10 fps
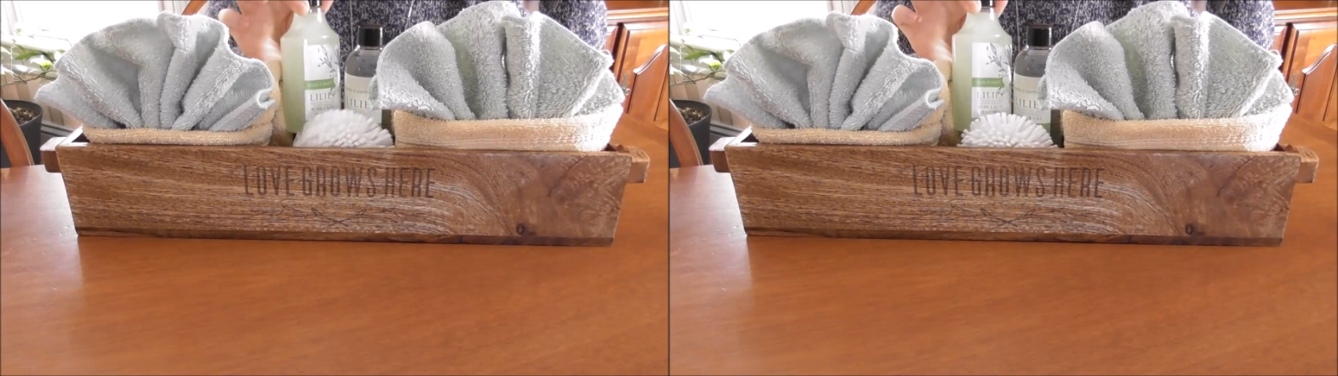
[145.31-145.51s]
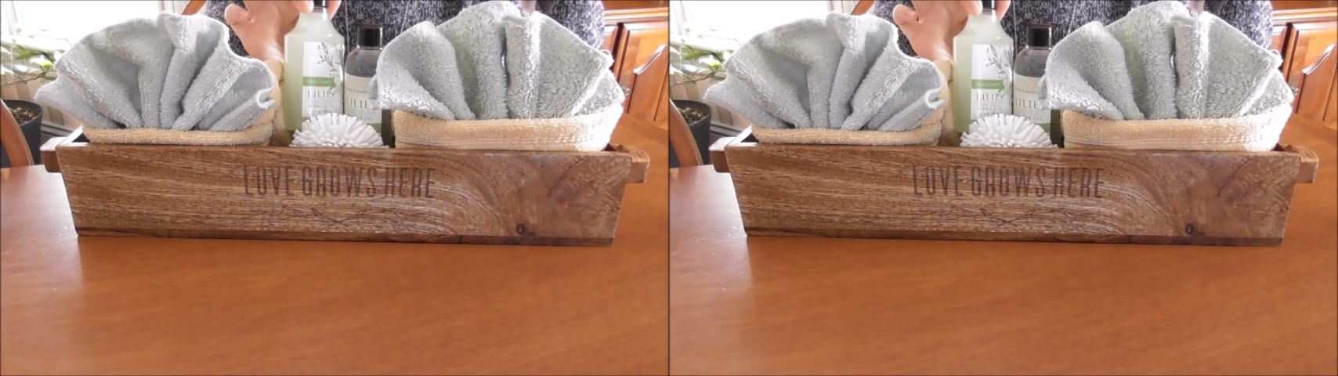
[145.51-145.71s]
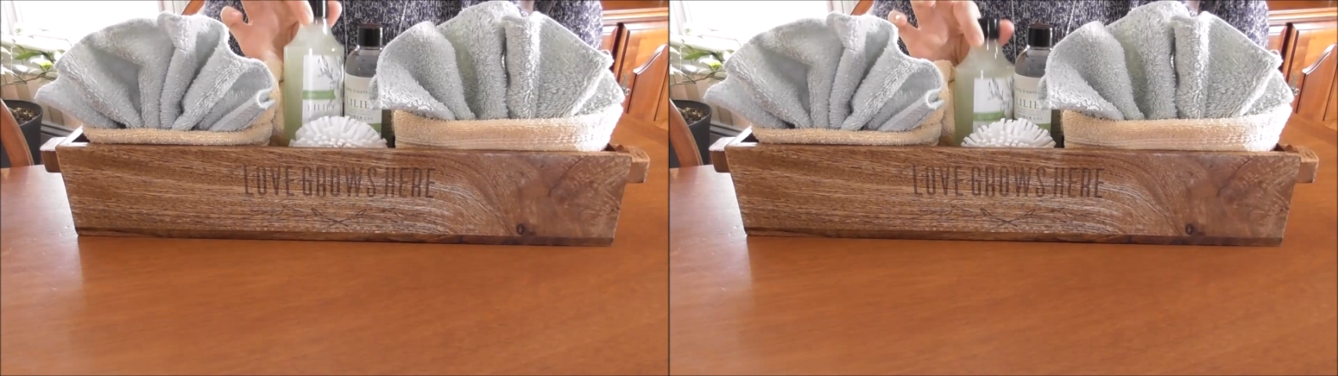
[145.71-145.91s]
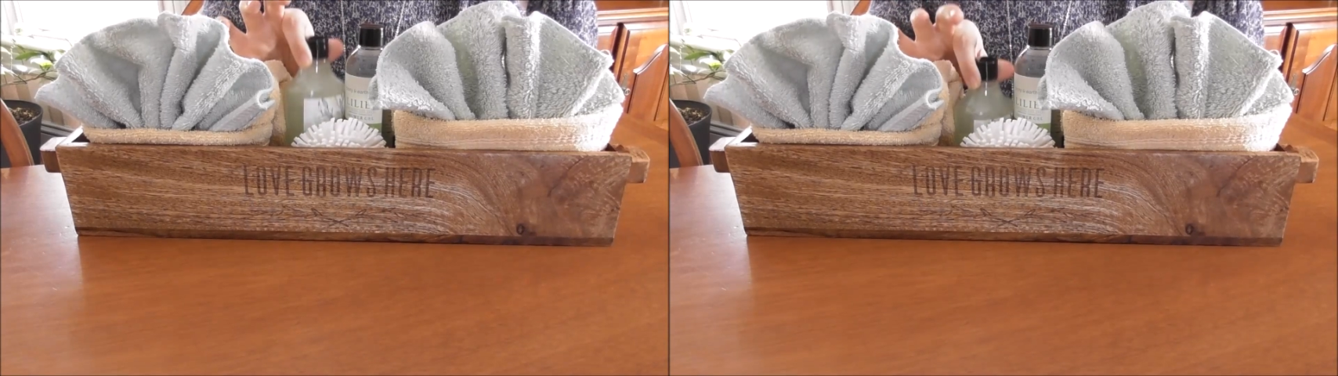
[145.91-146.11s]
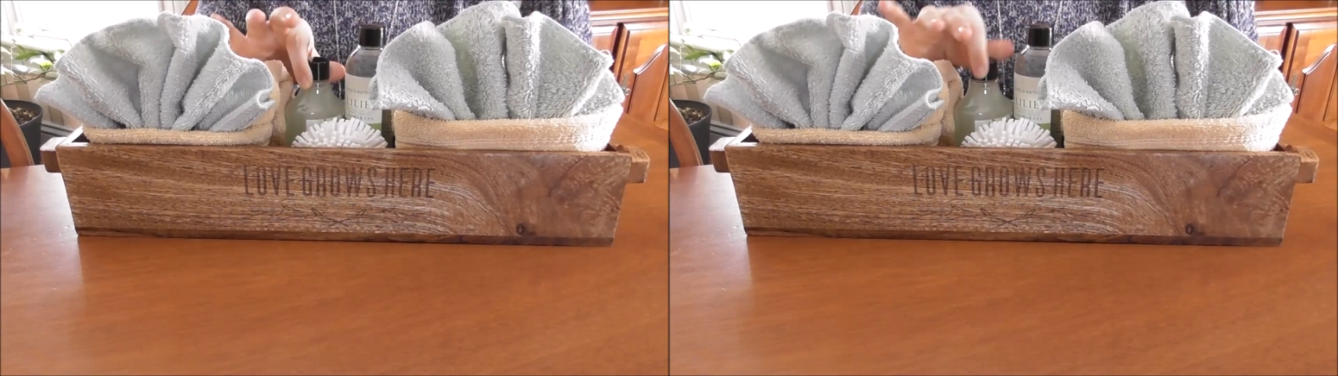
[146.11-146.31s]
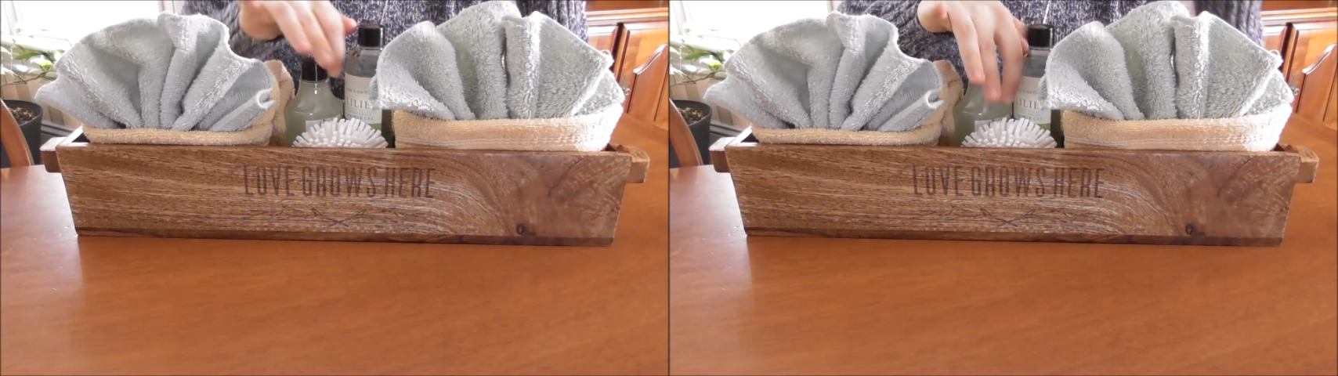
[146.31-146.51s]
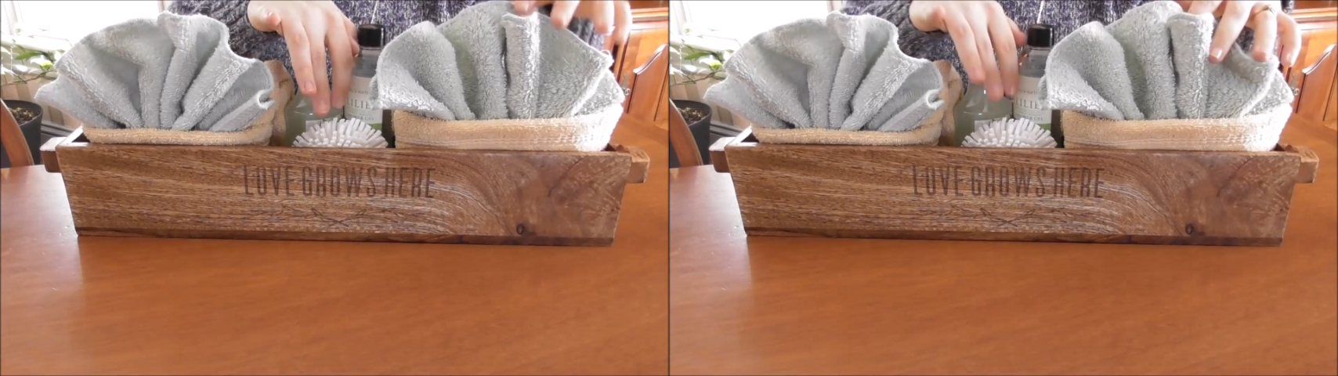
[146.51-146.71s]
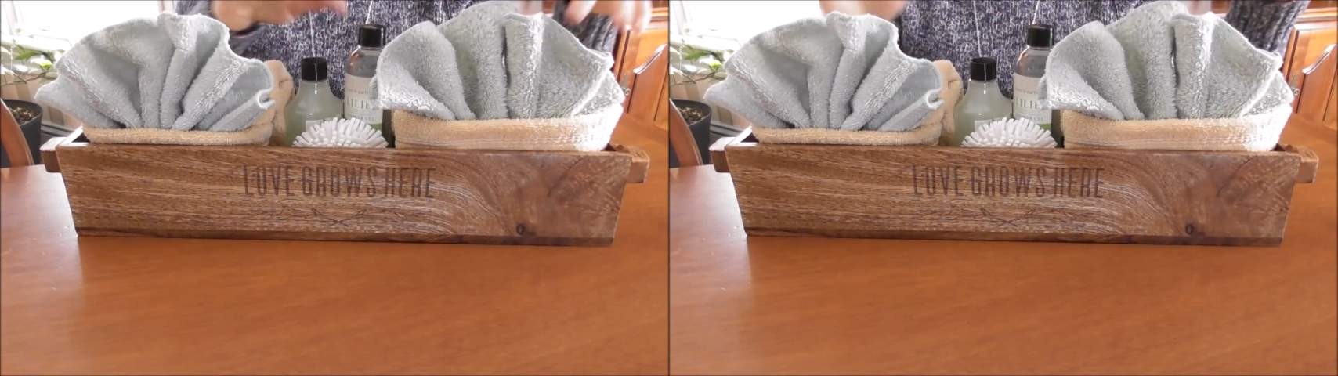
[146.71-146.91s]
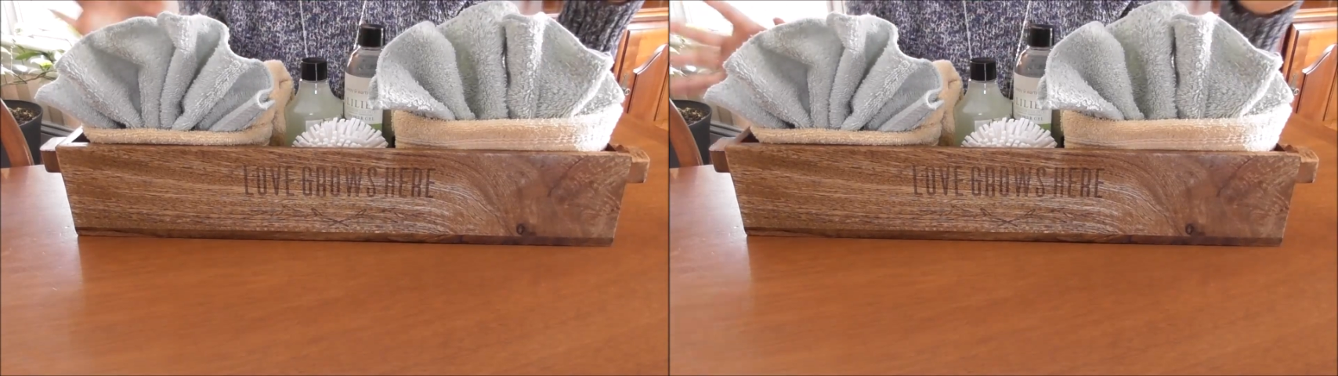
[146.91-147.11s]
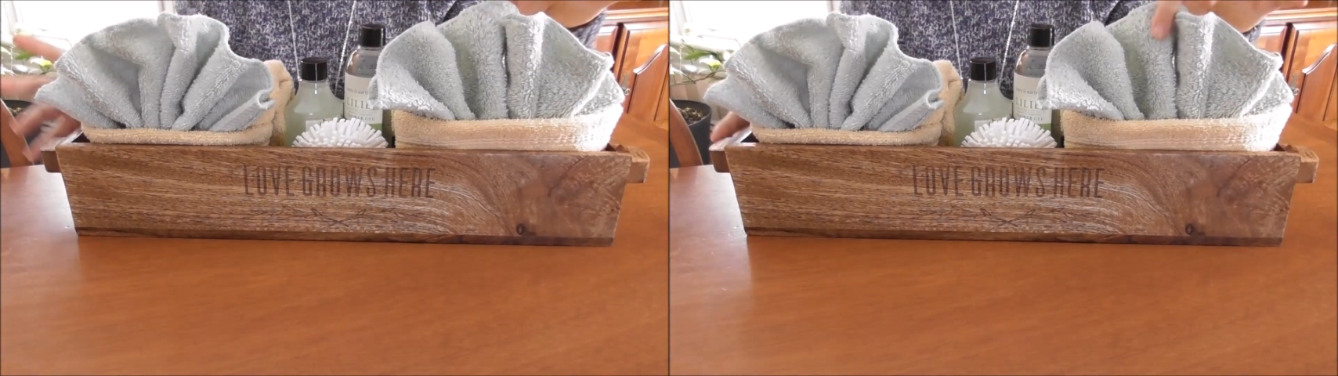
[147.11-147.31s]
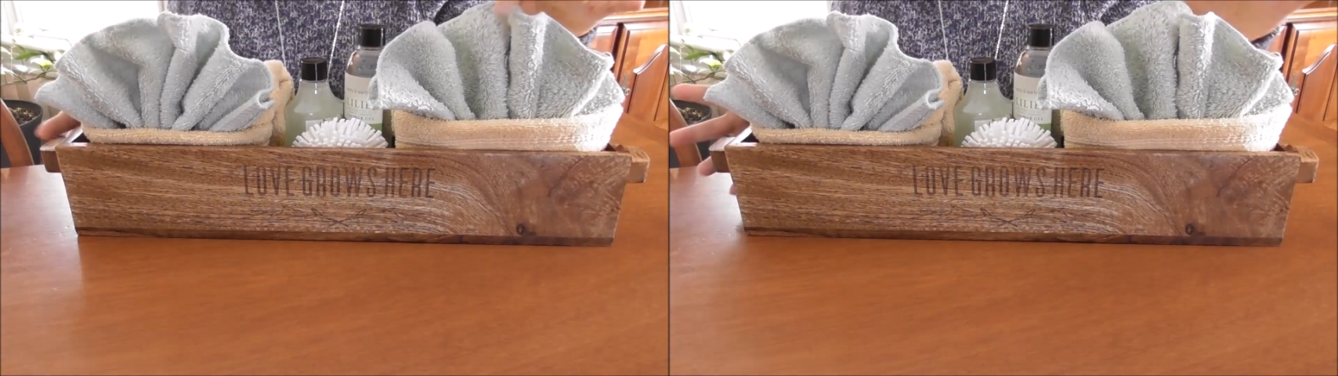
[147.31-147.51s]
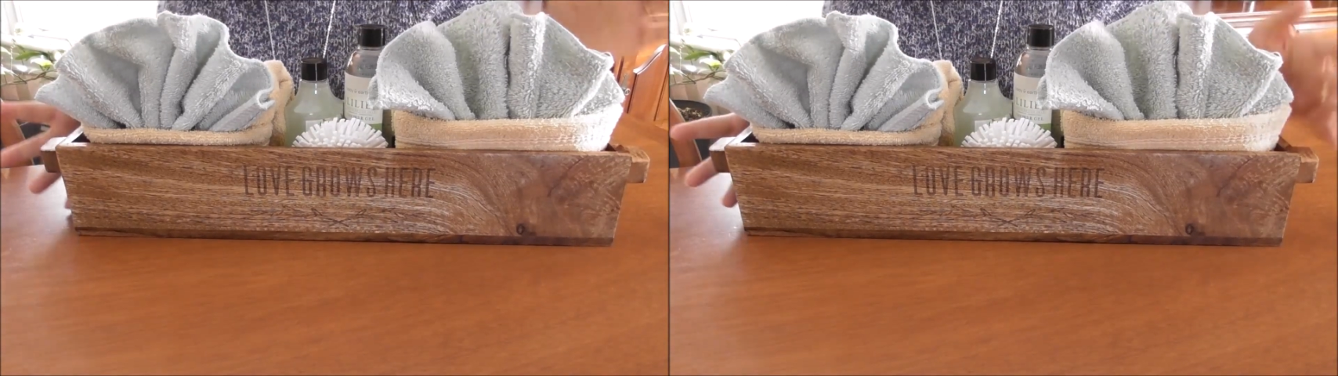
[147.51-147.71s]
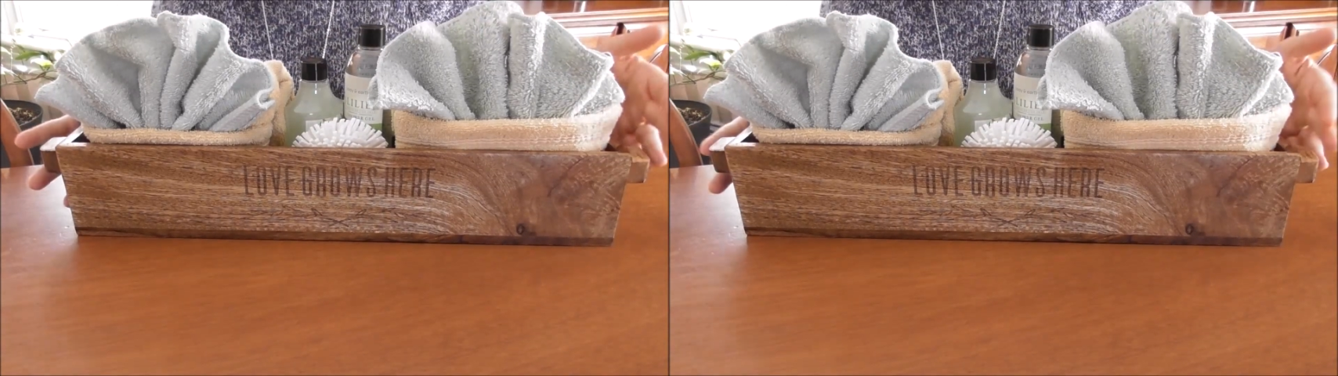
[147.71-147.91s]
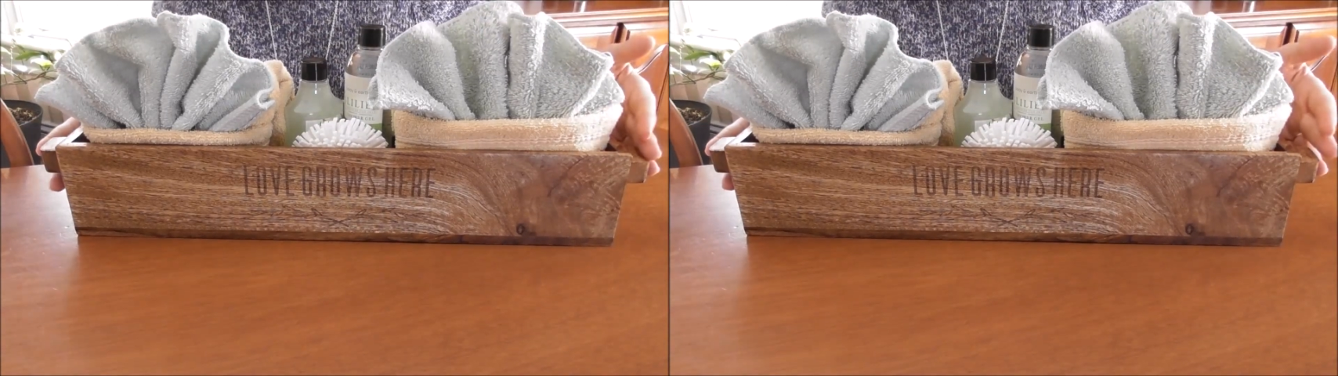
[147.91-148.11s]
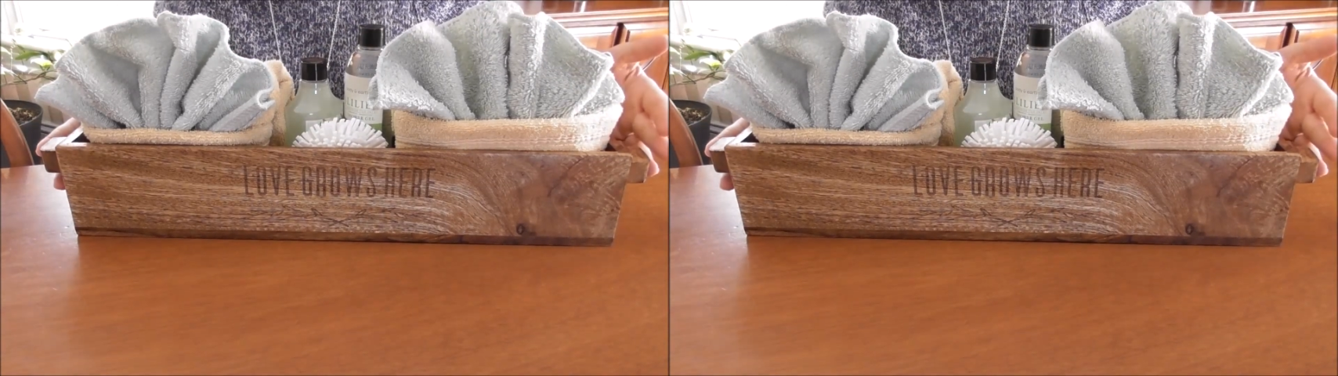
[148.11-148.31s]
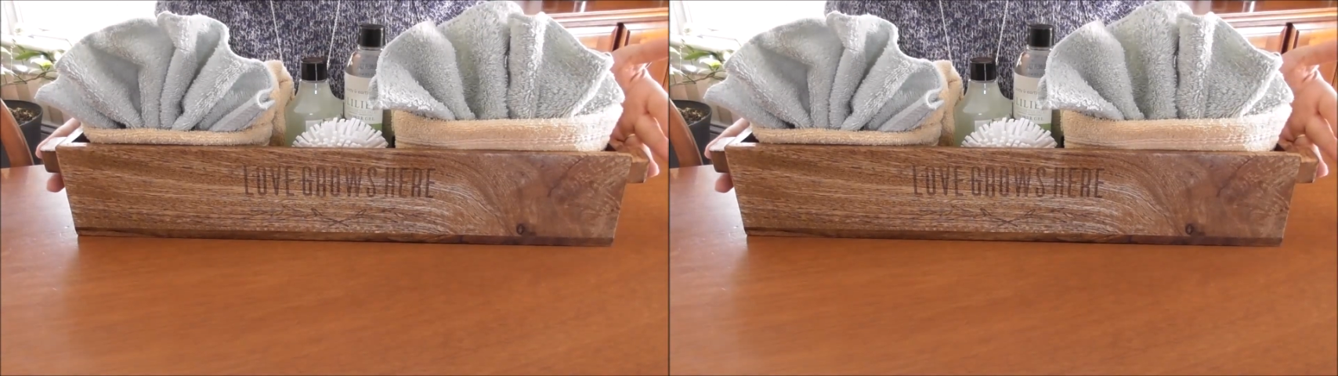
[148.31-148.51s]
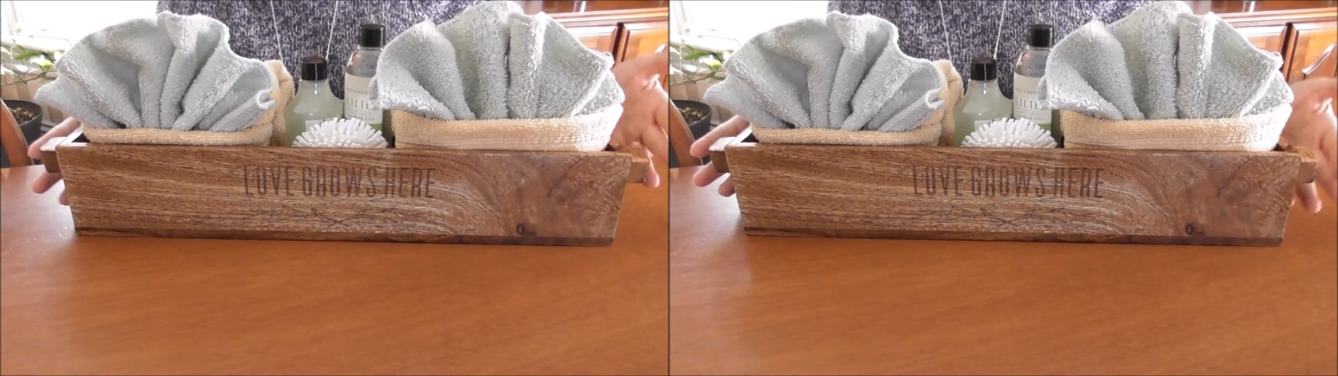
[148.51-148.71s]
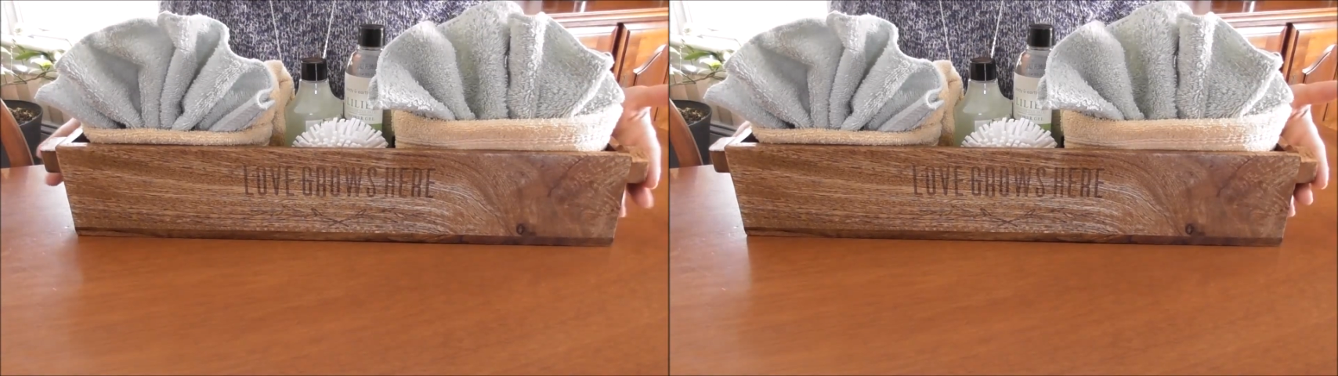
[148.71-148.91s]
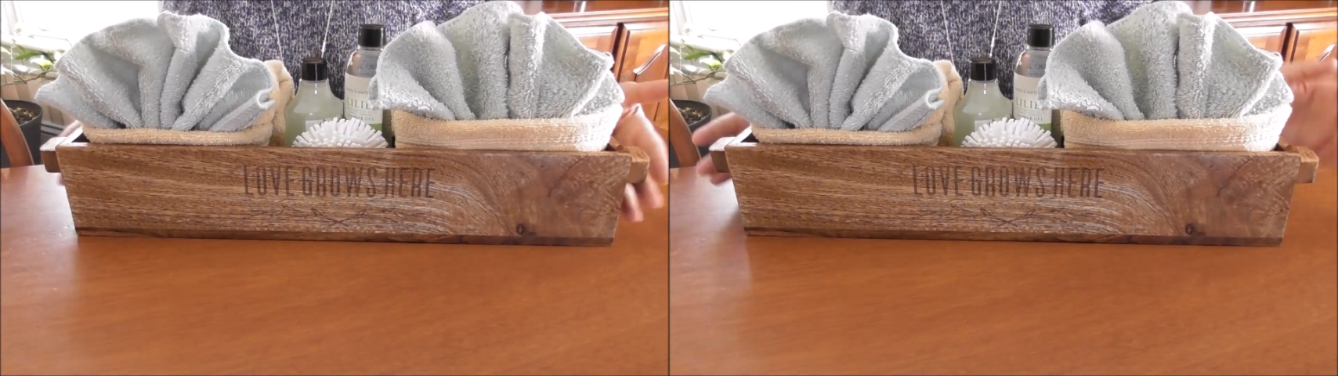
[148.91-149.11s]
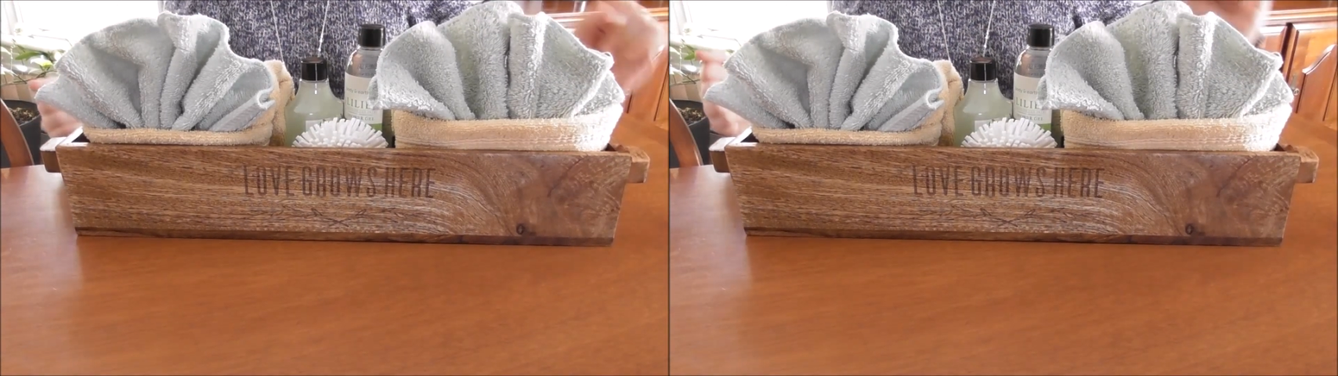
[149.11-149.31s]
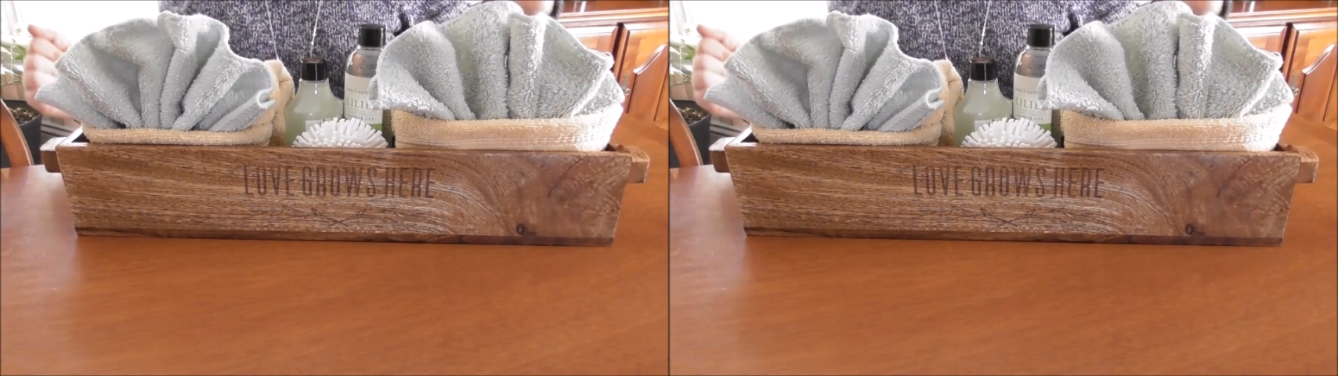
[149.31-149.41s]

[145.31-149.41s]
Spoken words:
[unreadable: no face in view]